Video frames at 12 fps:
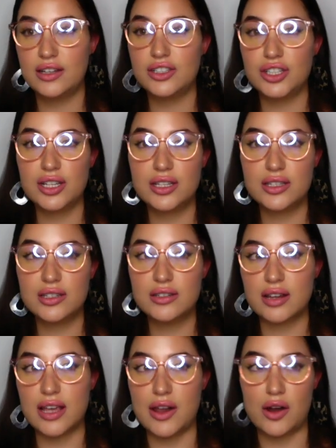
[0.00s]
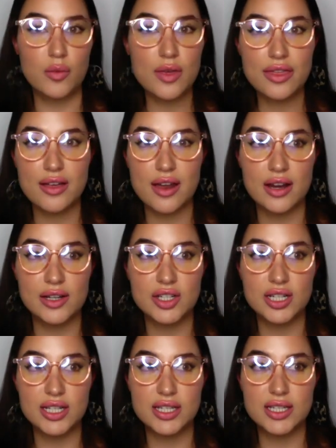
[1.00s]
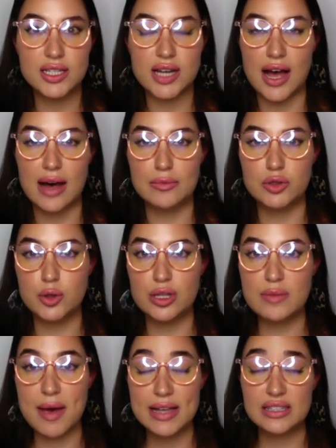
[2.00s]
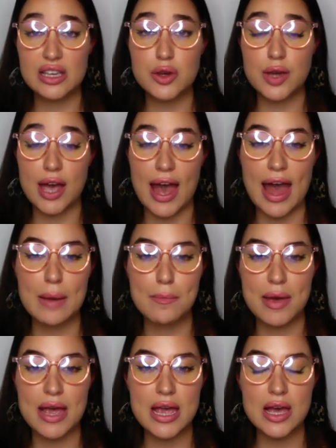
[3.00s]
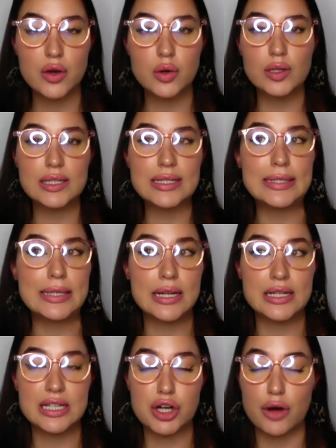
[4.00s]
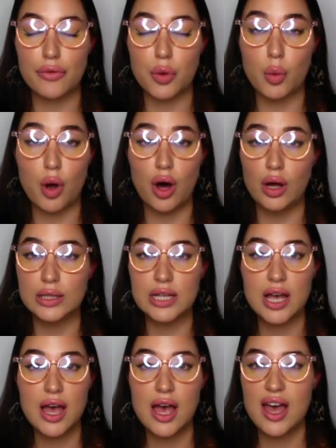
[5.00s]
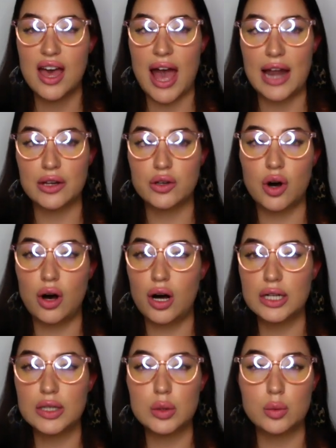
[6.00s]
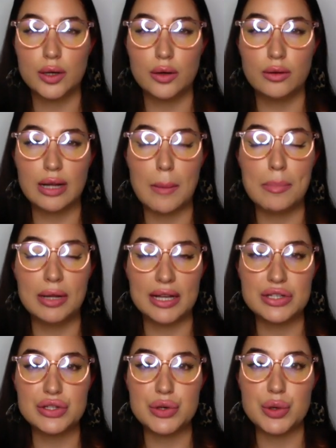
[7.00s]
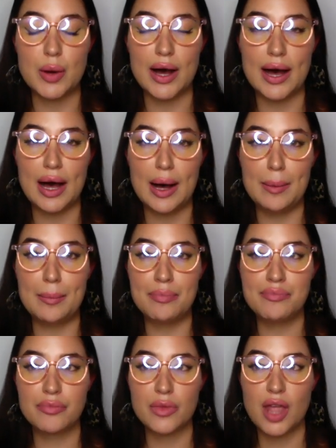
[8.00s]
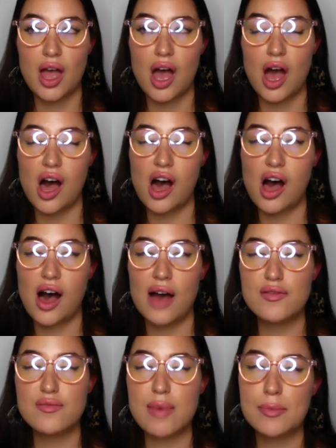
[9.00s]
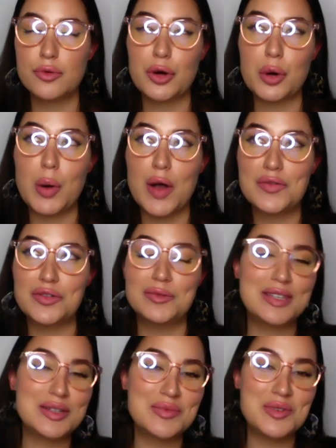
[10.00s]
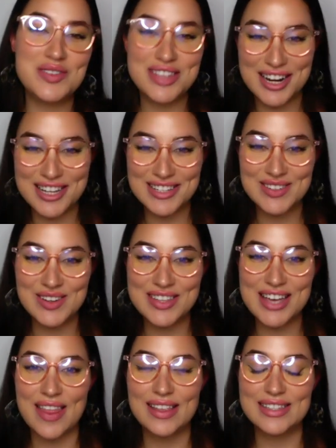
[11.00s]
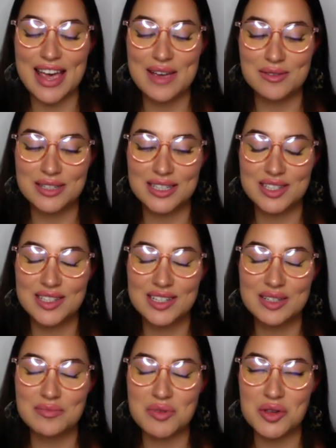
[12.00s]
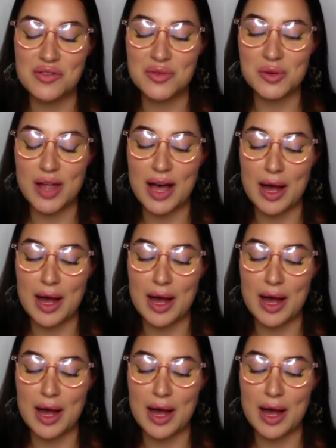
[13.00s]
just get on with it, and just do the best that you can, be a good citizen of the world, and God will bless you. I remember a quote from this movie that I saw the other day. It was just beautiful.